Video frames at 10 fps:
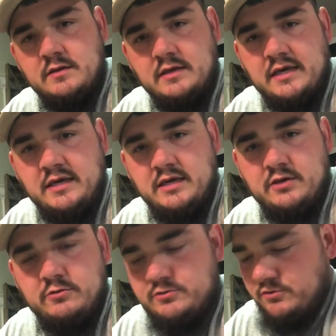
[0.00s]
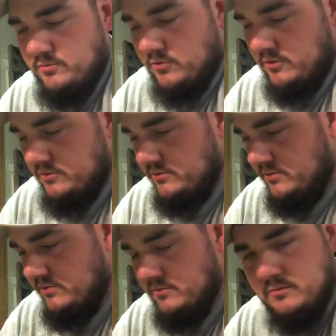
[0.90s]
Hey YouTube world,
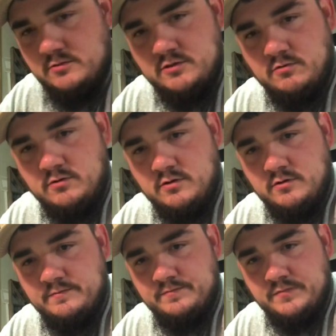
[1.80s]
what's going